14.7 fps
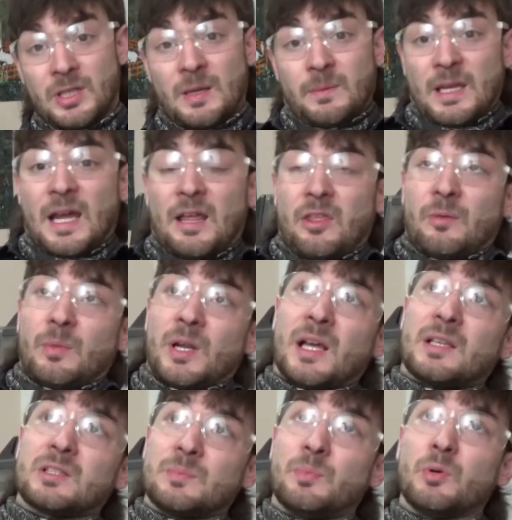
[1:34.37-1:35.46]
I'm Catholic, but I
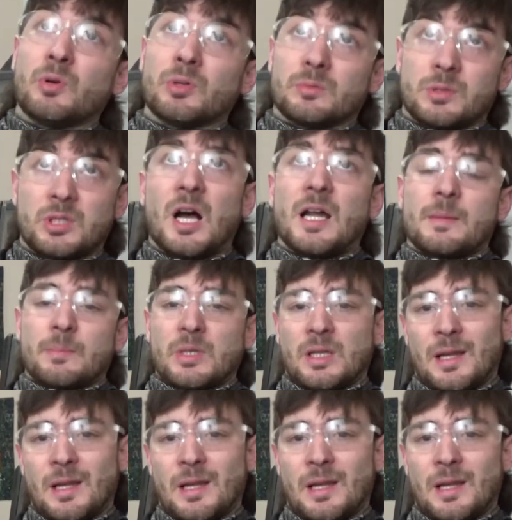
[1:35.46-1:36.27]
support sodomy.